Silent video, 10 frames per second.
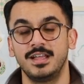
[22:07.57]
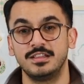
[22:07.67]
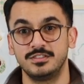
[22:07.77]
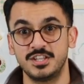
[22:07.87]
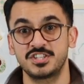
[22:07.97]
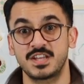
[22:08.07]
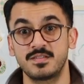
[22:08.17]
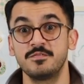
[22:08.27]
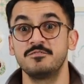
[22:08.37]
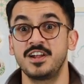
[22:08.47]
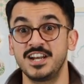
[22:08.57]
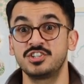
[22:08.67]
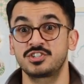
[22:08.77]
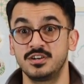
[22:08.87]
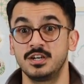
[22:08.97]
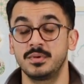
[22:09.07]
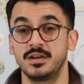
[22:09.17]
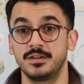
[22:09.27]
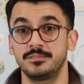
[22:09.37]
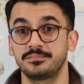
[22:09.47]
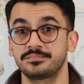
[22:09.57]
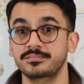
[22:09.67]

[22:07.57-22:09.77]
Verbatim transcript: And this time I'm very stern about it.